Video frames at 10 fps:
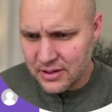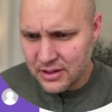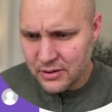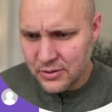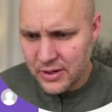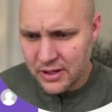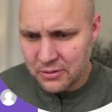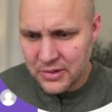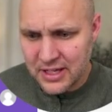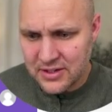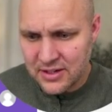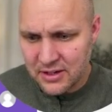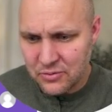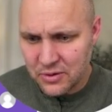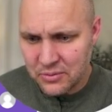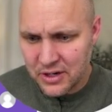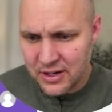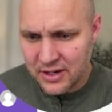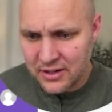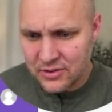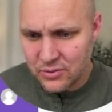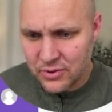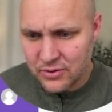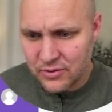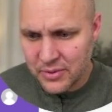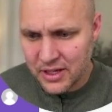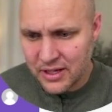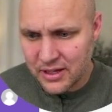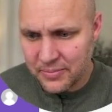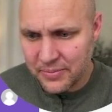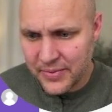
LOL, I'm lazy and want money to work for me.